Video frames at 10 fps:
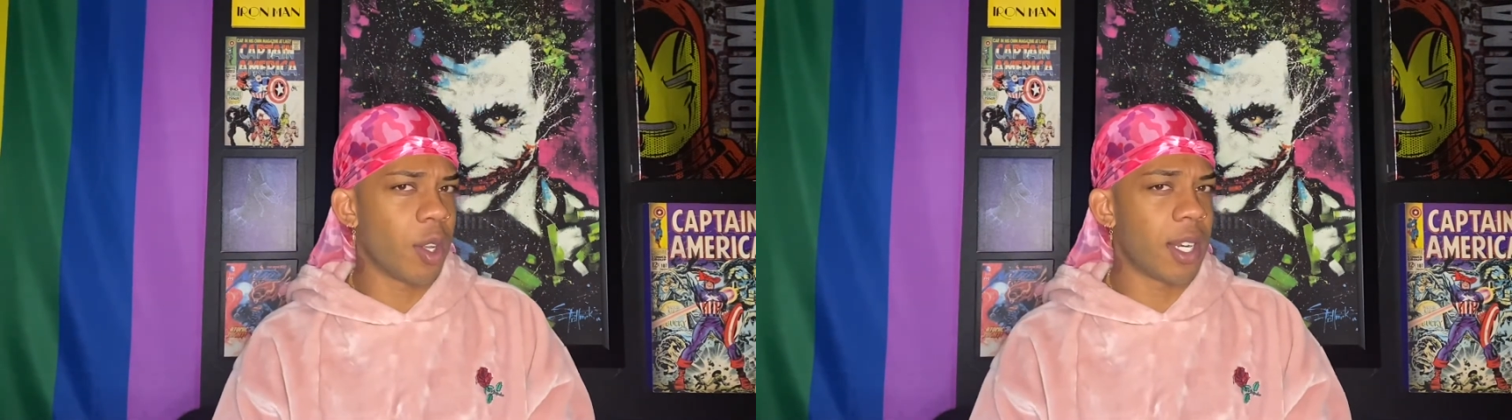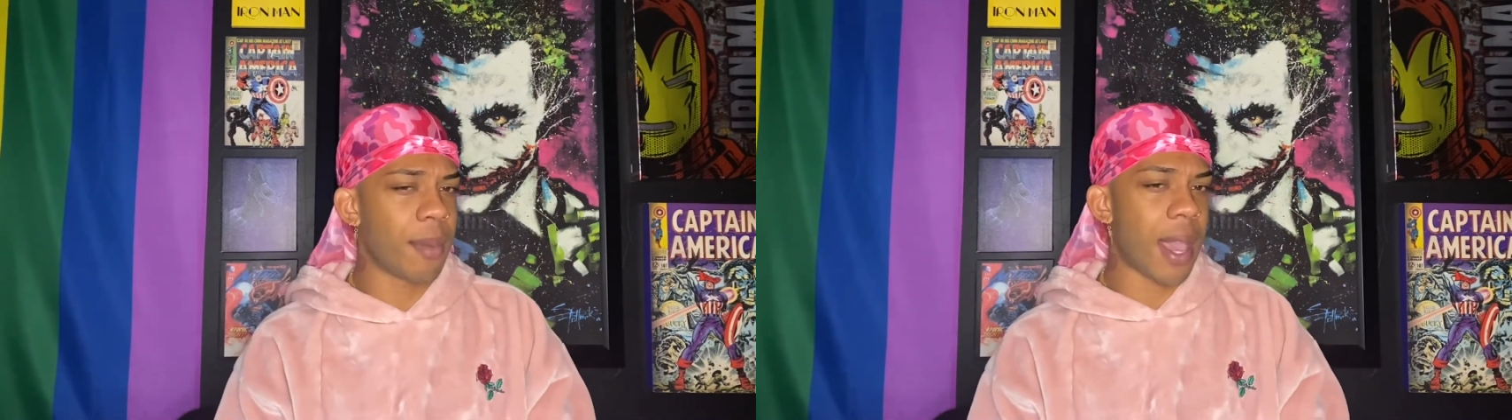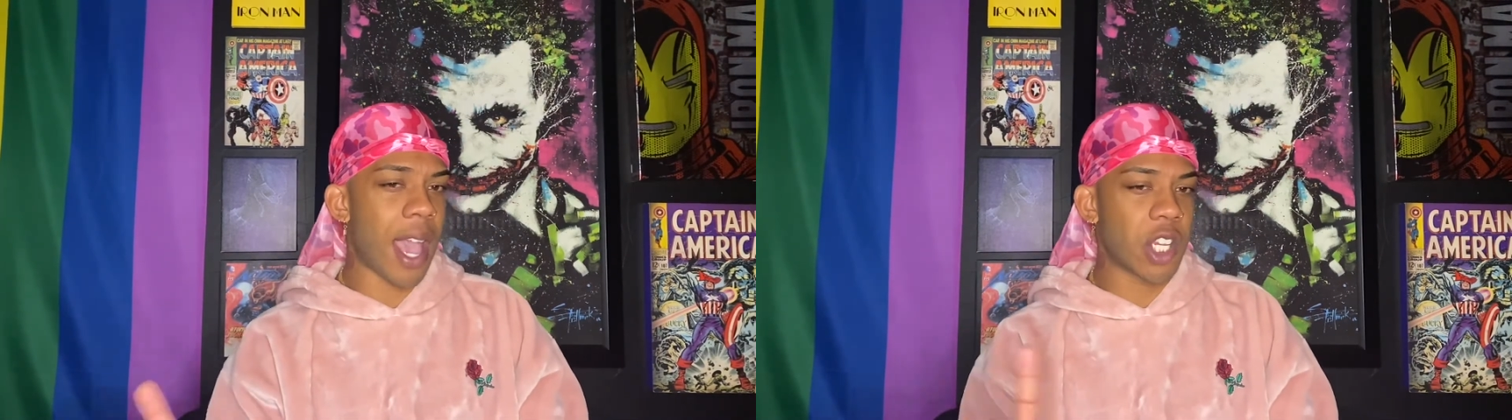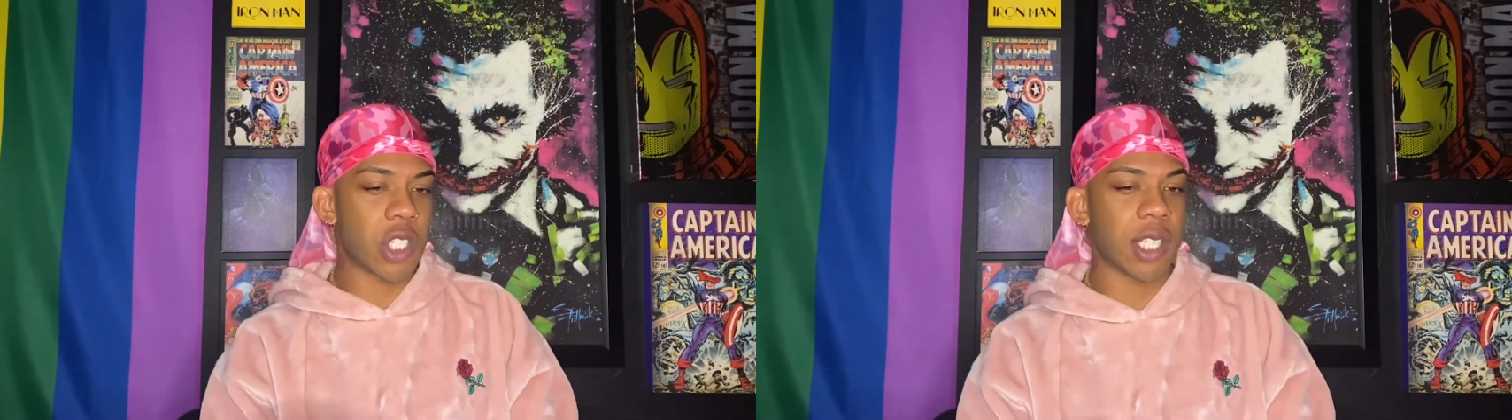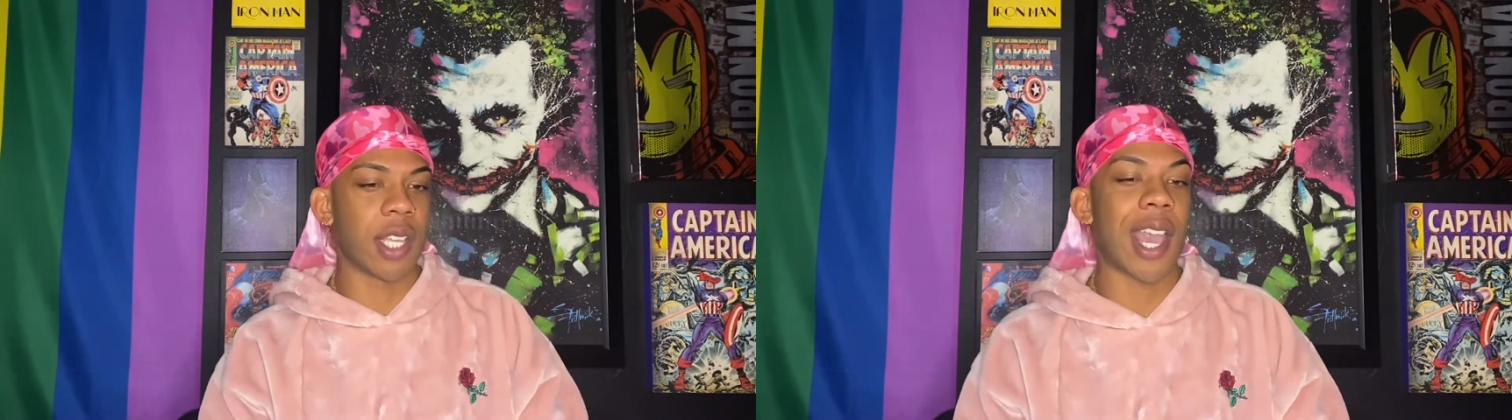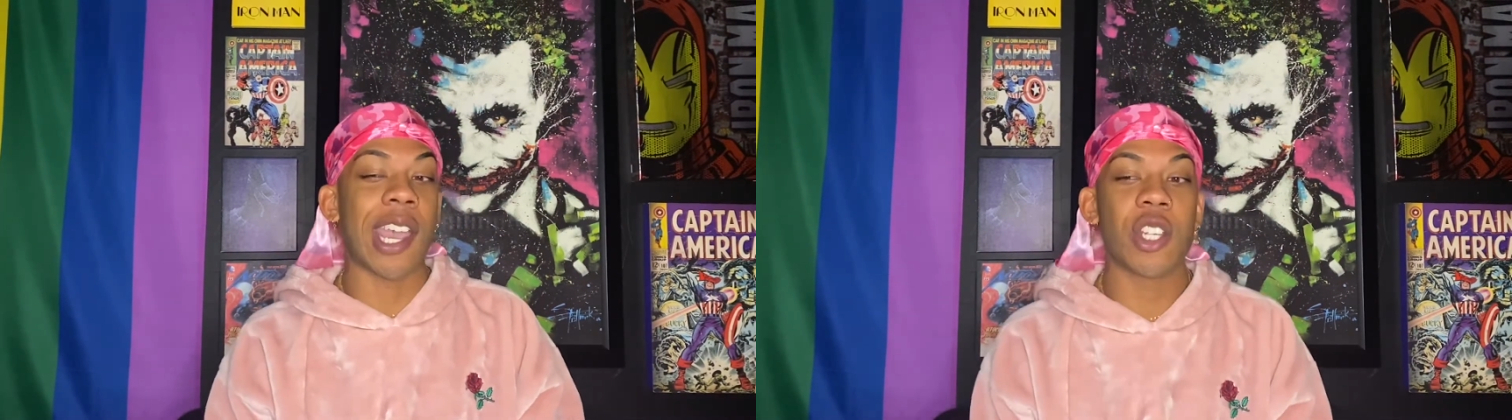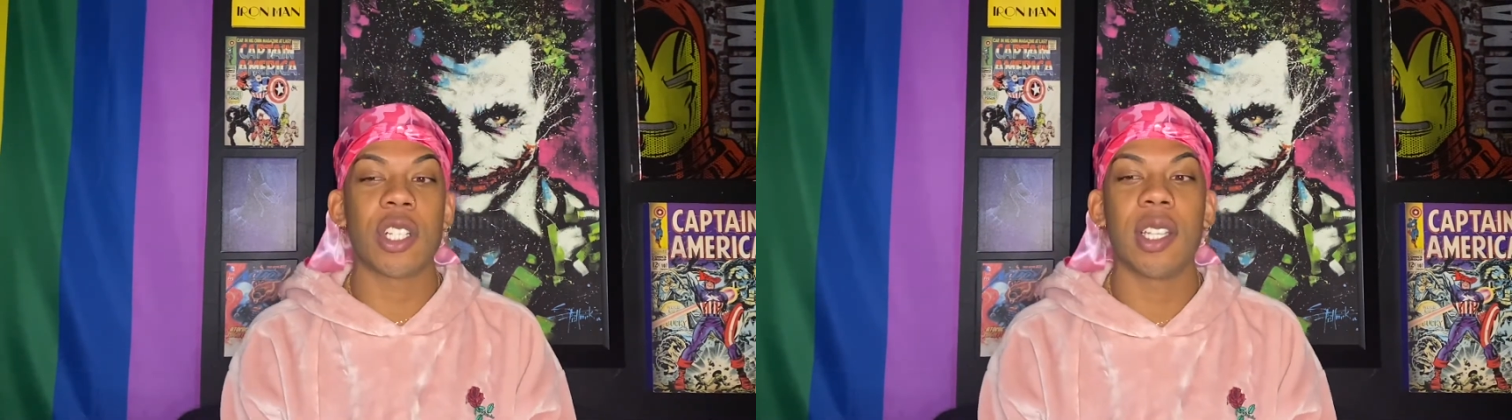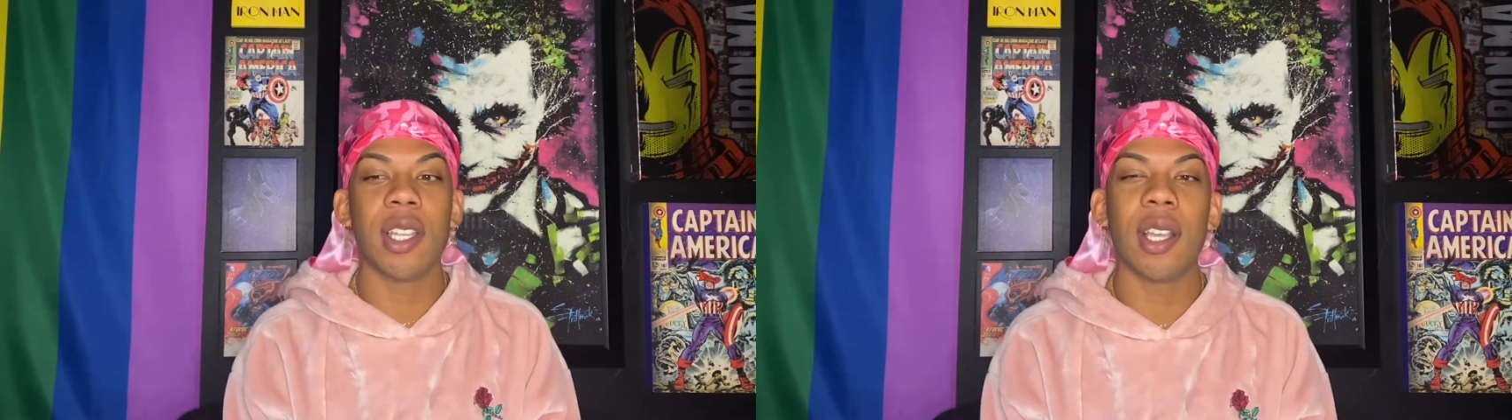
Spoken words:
named Ashley. Ashley,